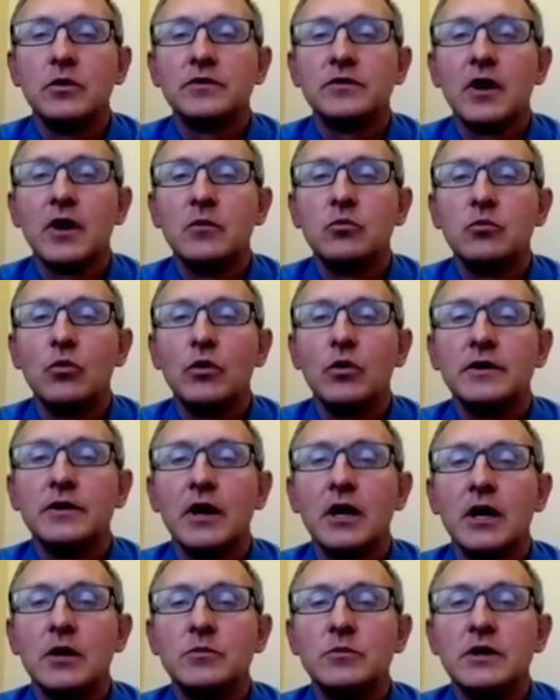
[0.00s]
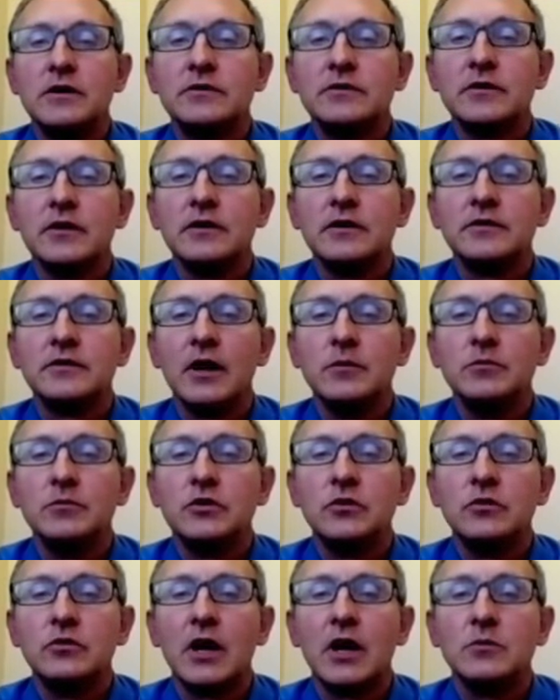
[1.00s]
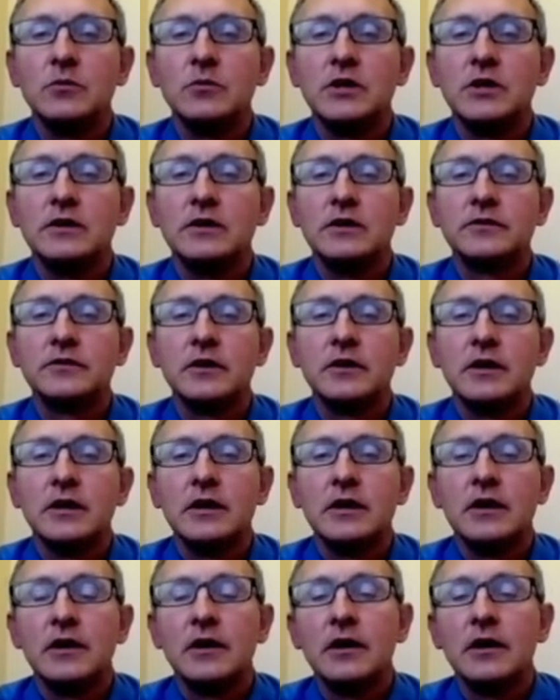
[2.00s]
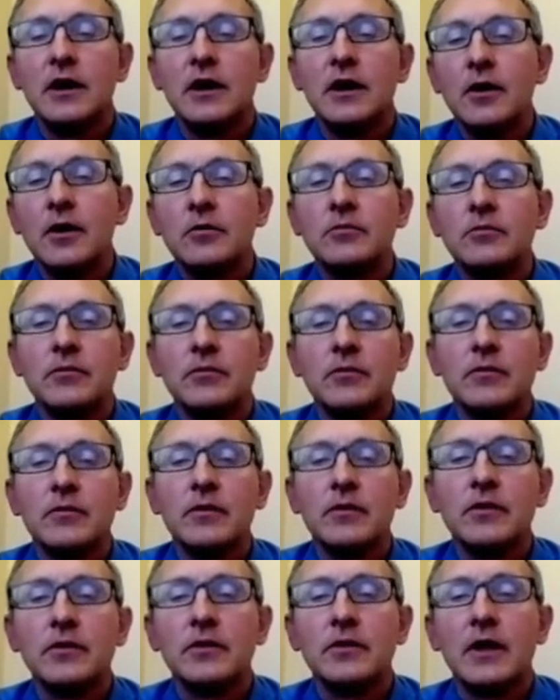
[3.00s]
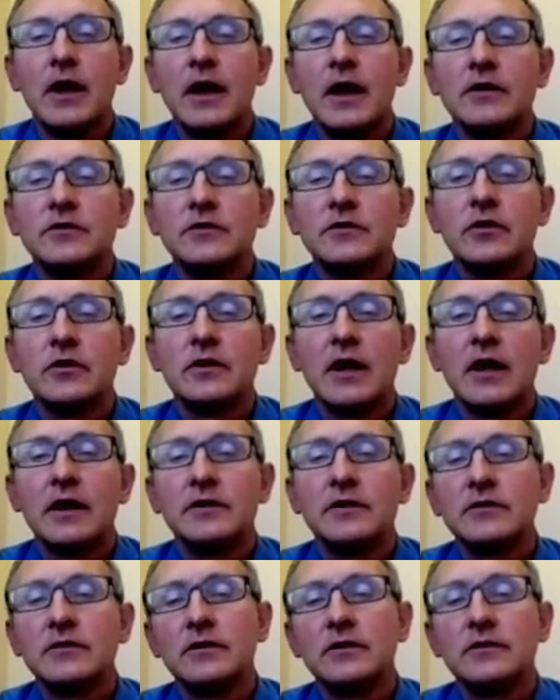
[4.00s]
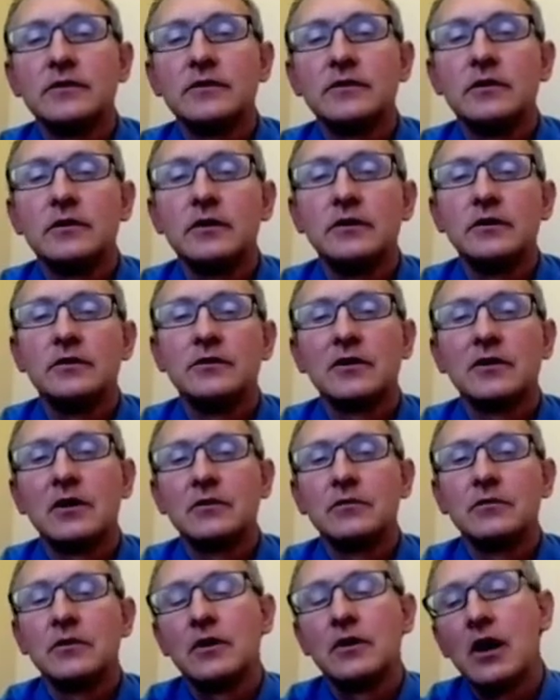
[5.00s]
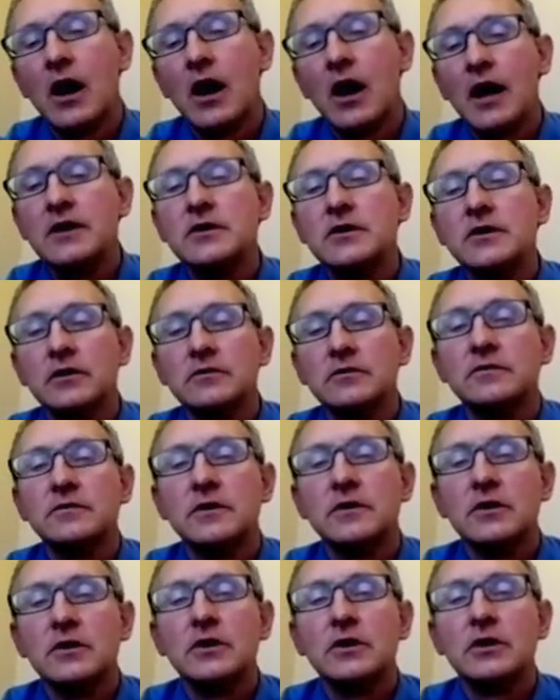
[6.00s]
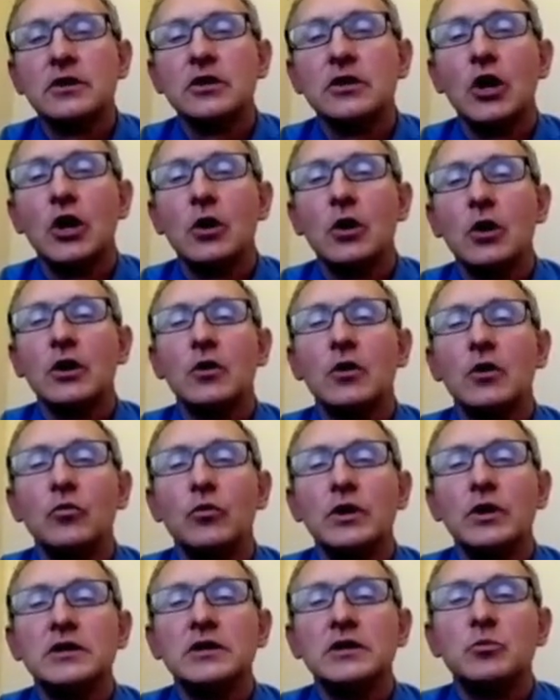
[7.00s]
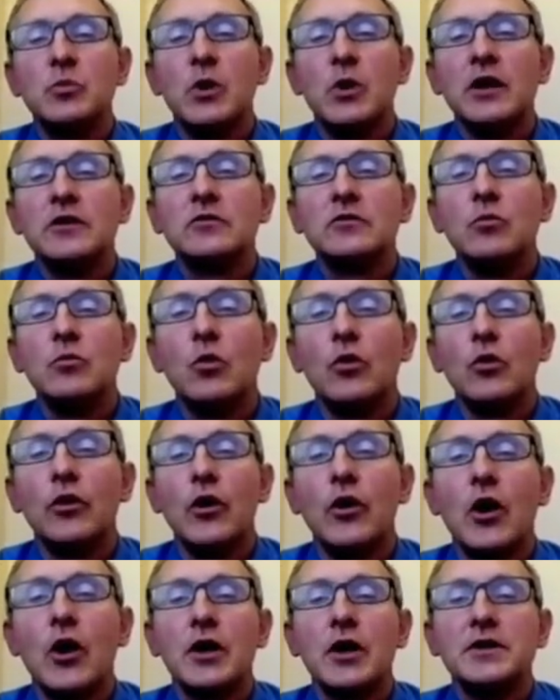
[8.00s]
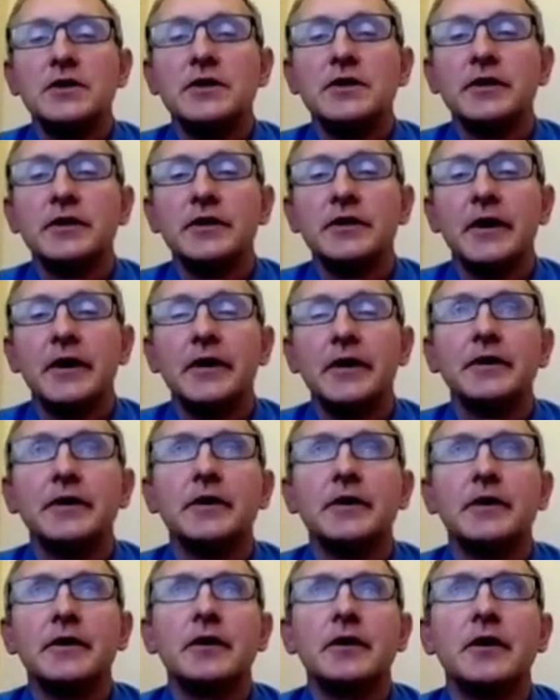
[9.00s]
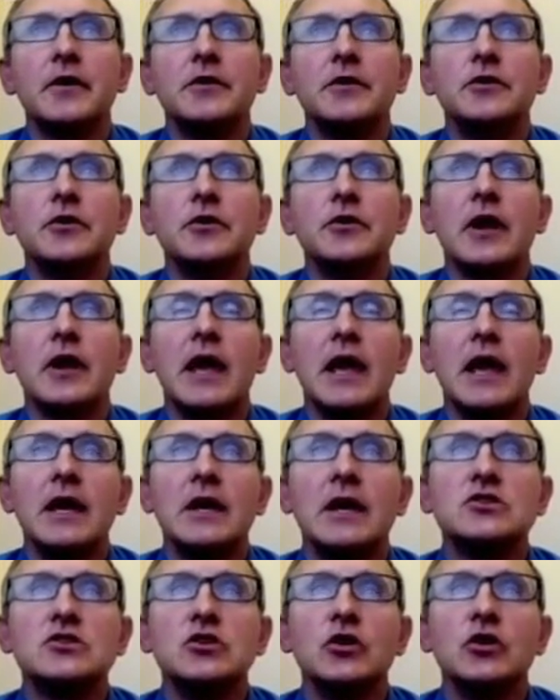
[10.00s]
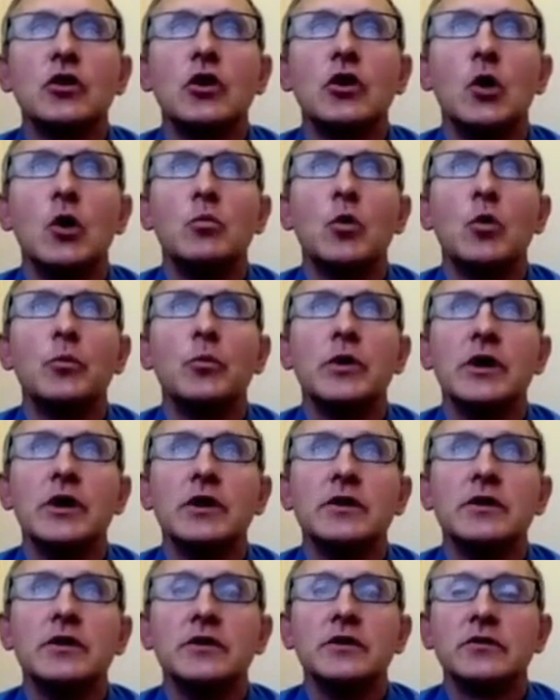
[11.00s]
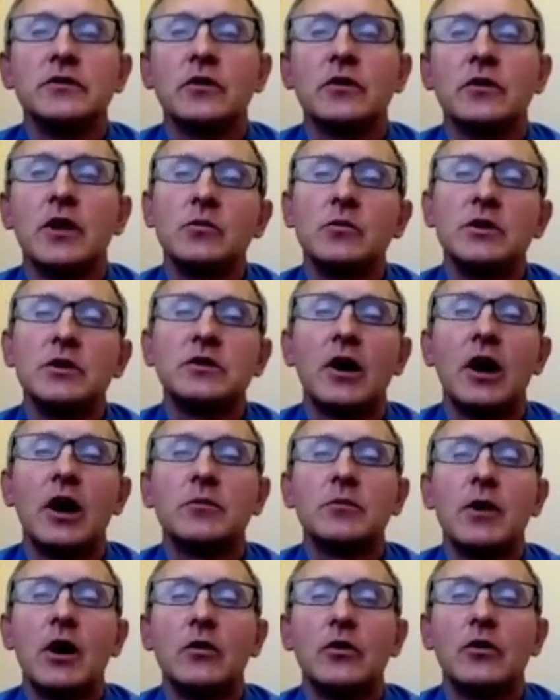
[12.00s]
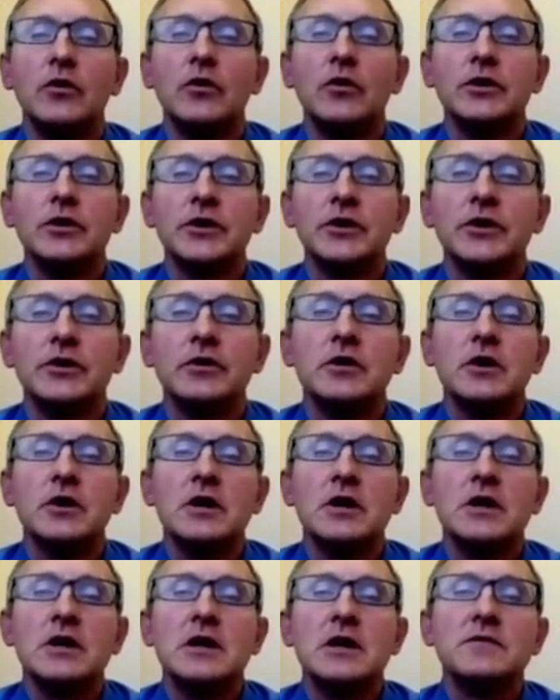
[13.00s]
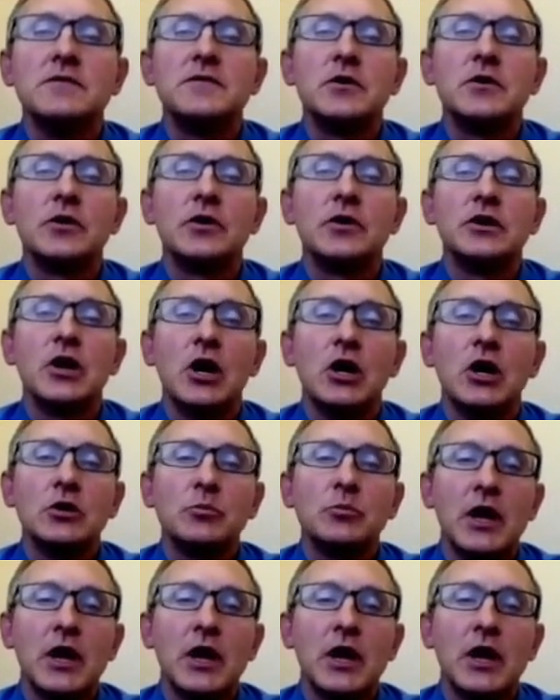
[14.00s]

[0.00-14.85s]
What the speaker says: with type 1 diabetes and type 2 diabetes? The answer to that is kind of, it really depends more on your age and your comorbidities. So like we talked about earlier, if you're a young